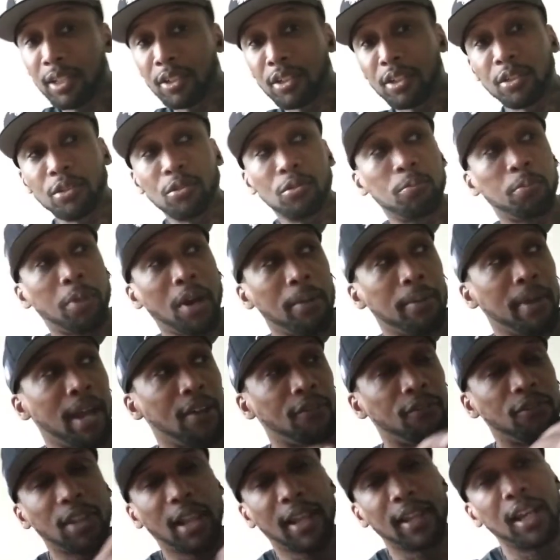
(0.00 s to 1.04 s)
And then you
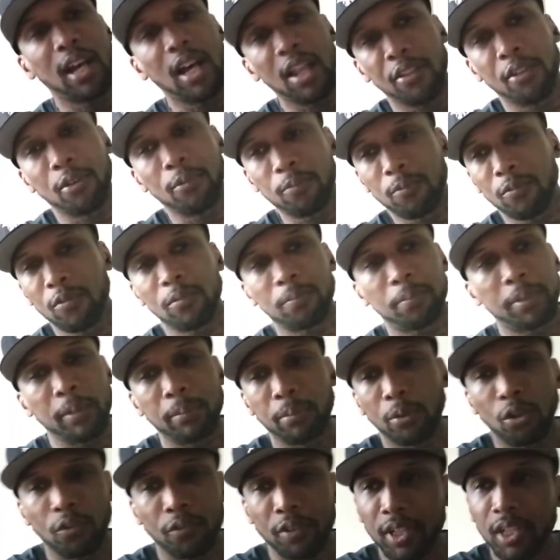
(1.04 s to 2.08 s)
probably have like other
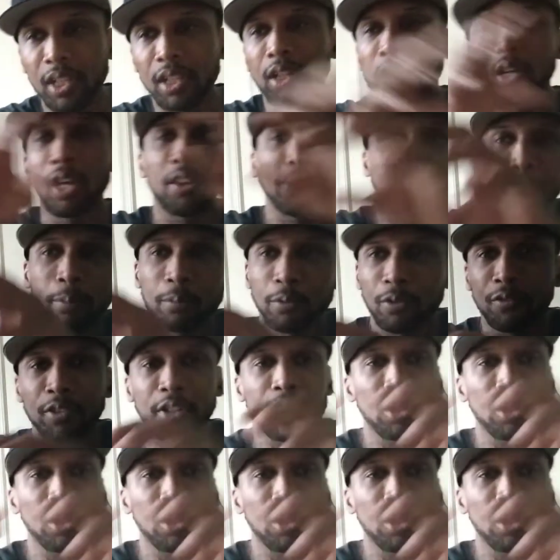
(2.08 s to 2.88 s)
people over here, other people